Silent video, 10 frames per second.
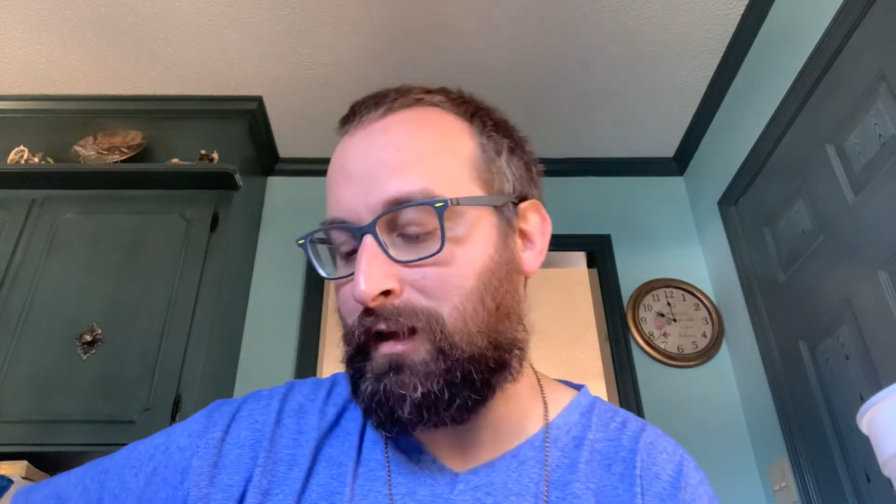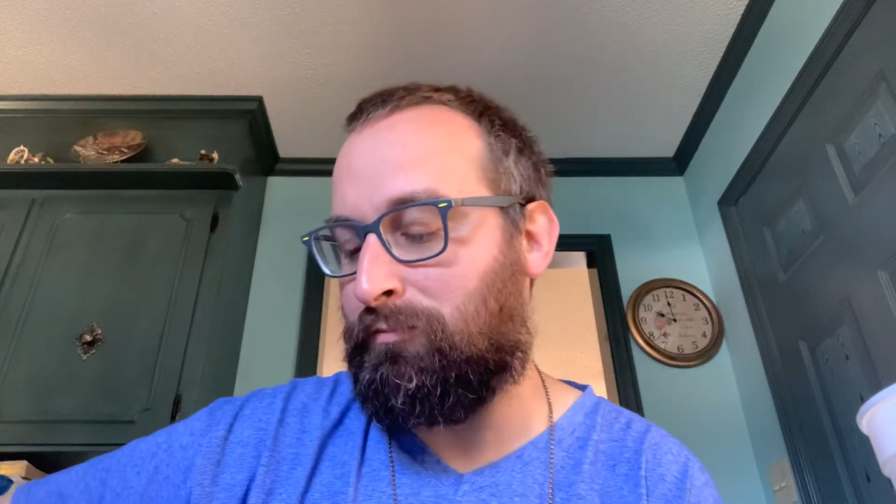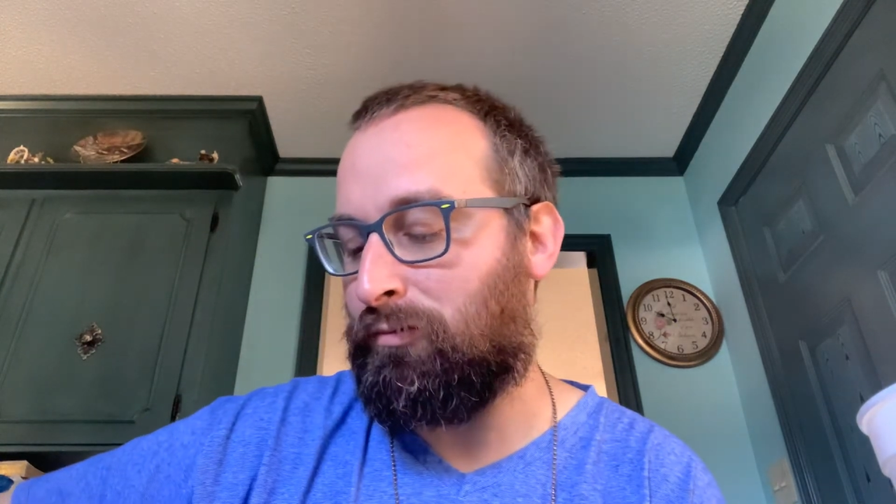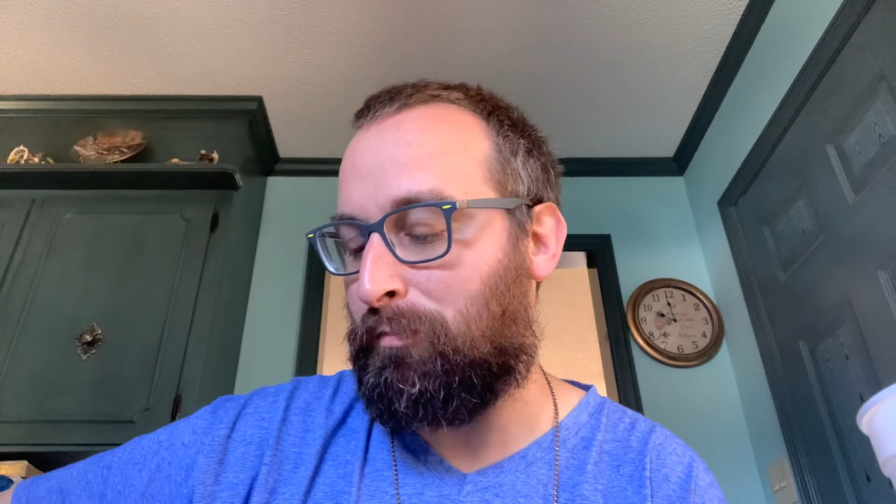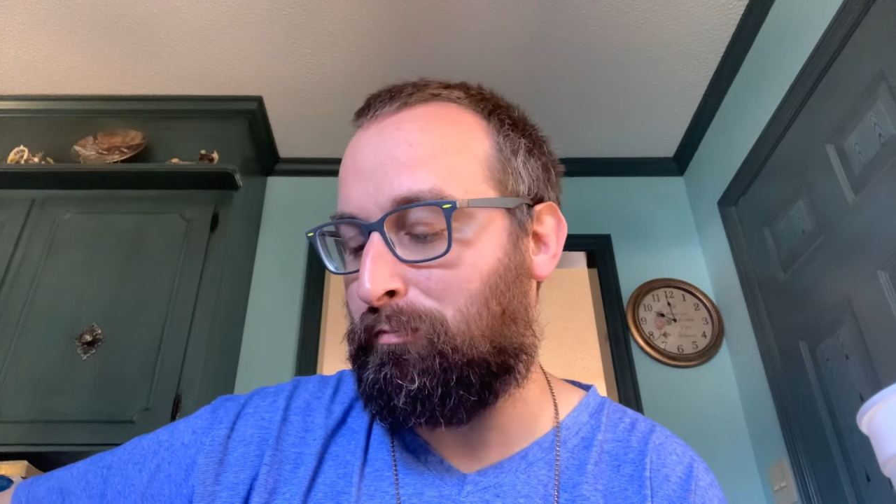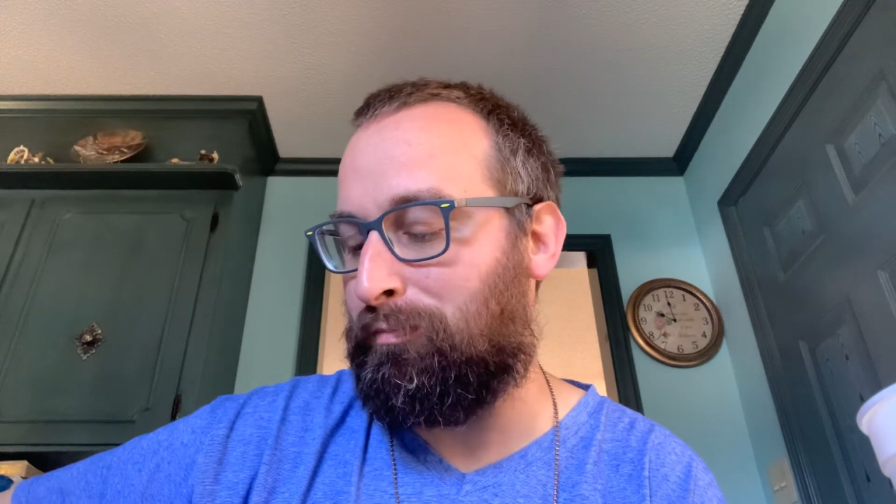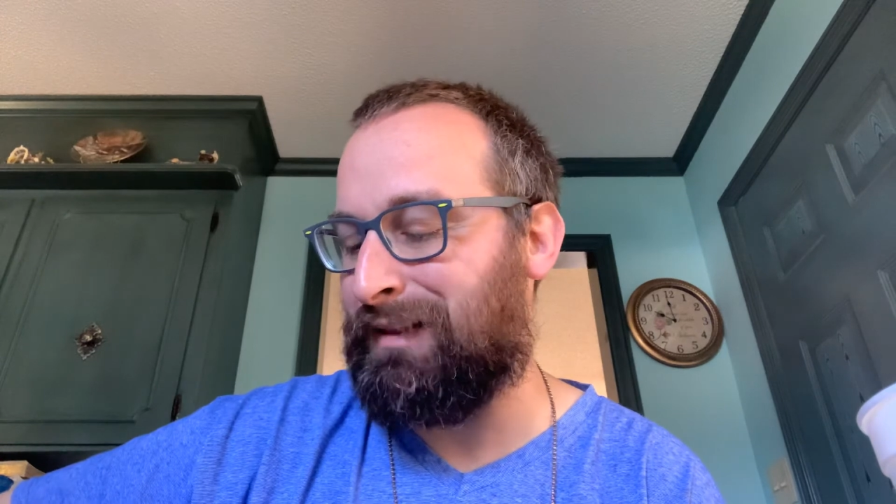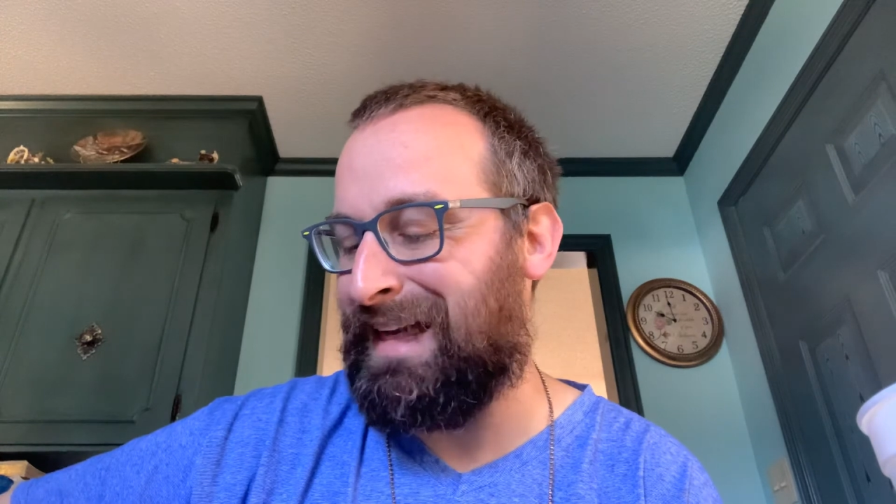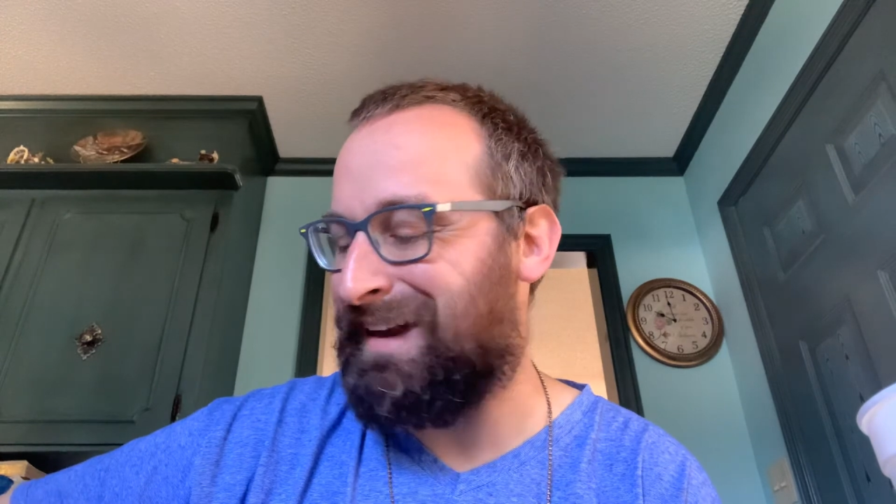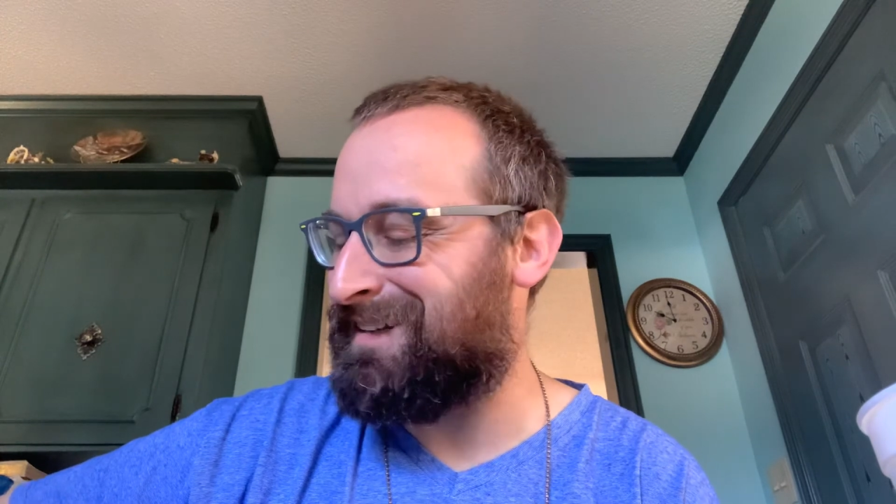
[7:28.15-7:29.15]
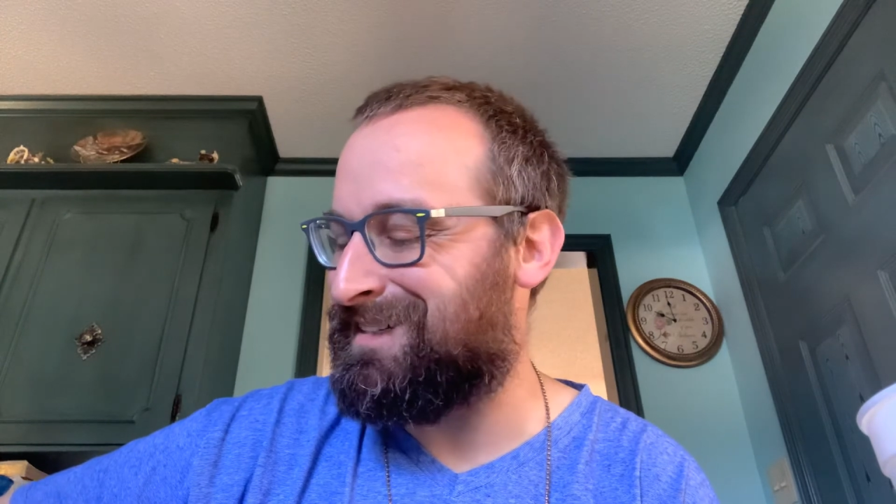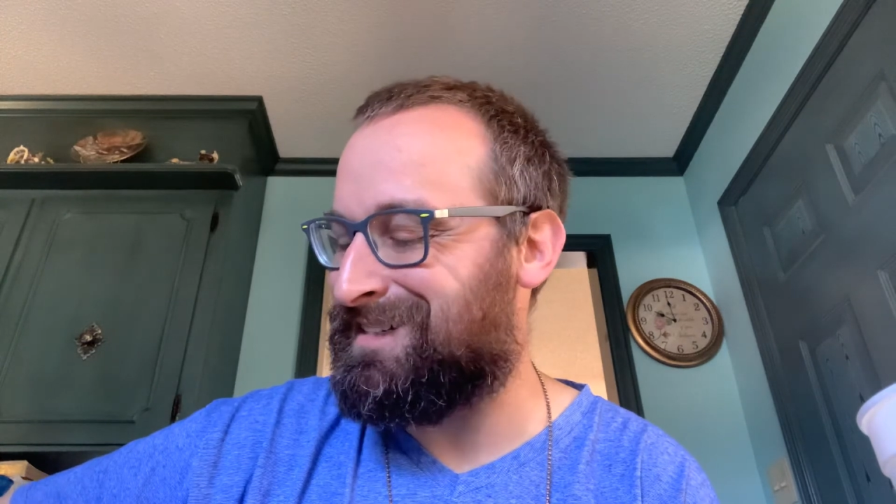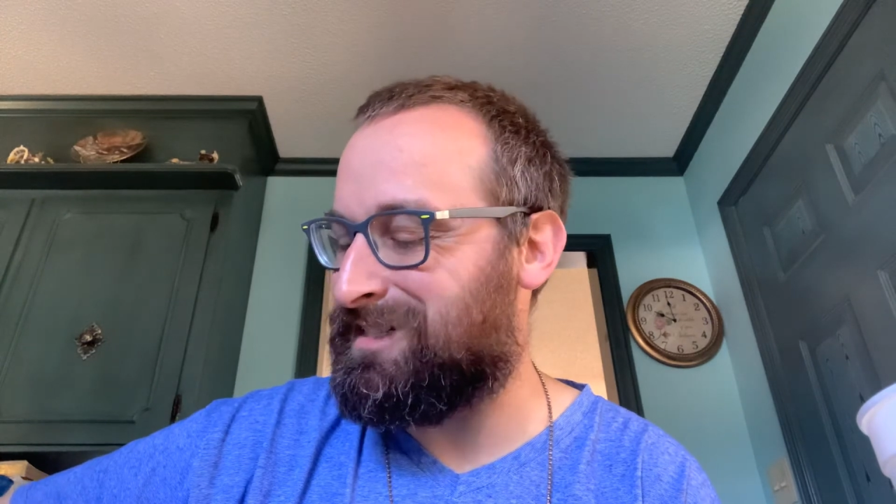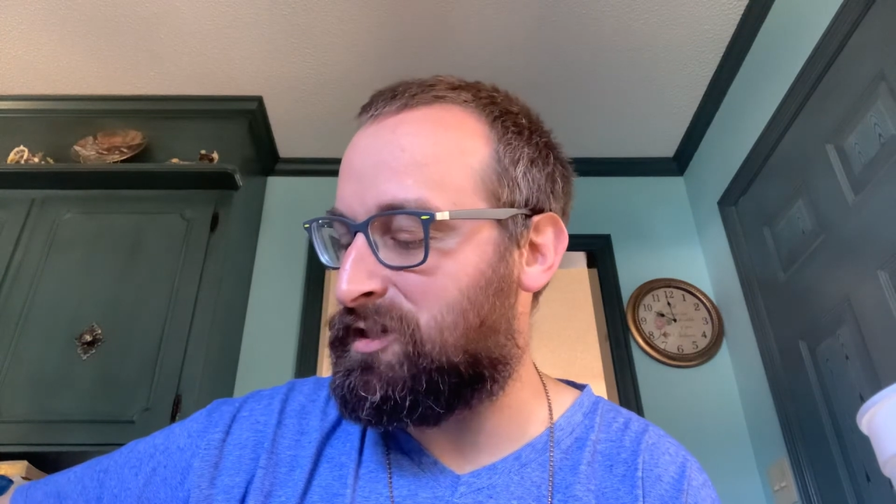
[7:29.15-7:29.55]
perplexed as